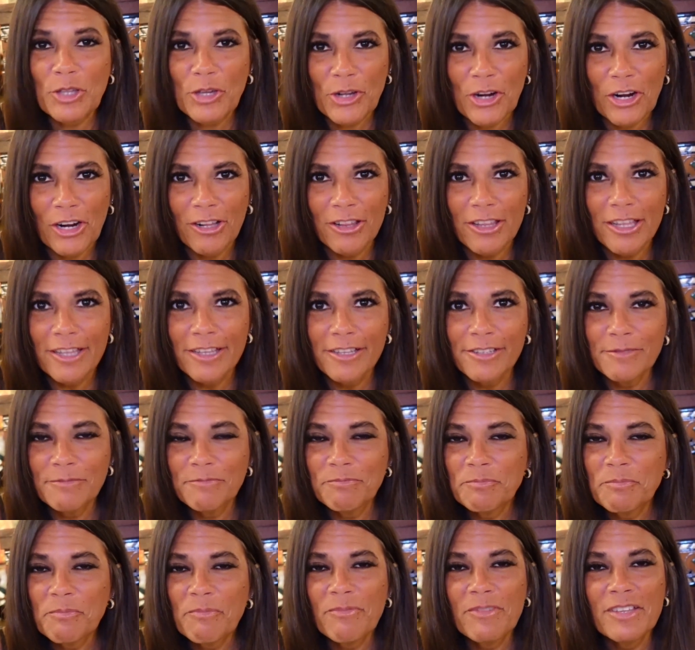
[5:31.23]
garlic,
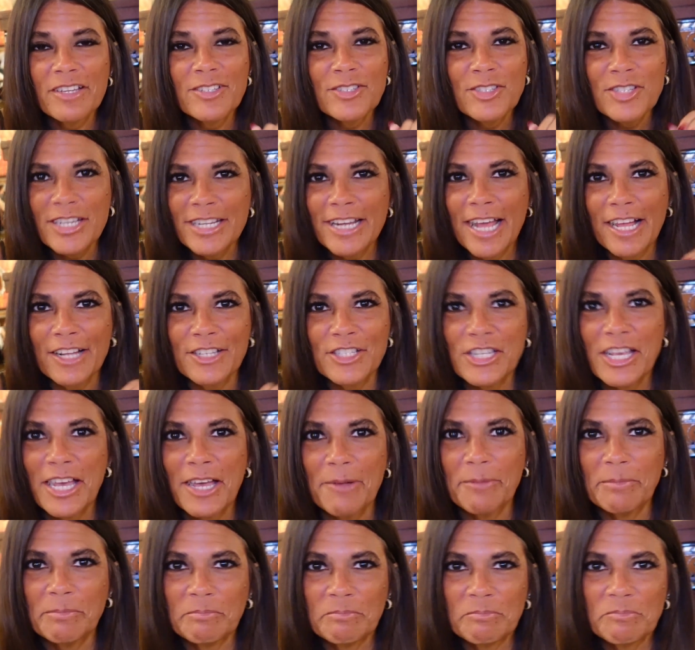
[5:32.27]
10 out of
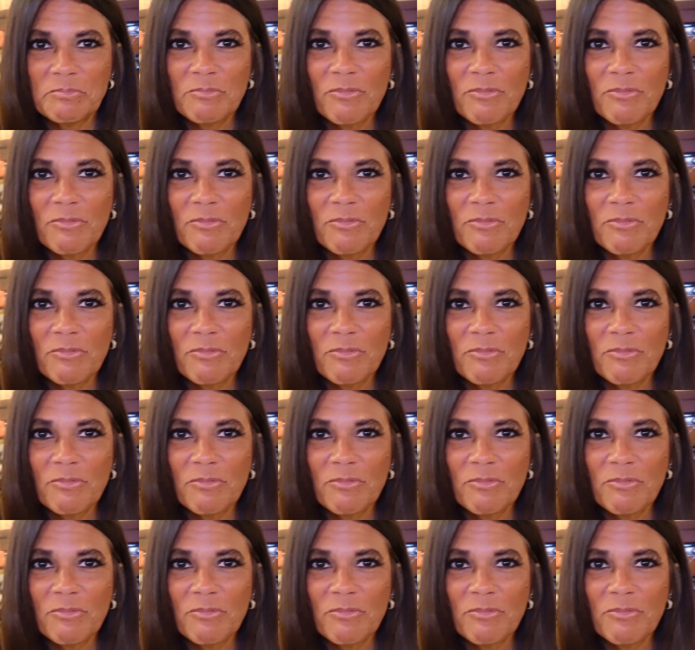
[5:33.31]
10.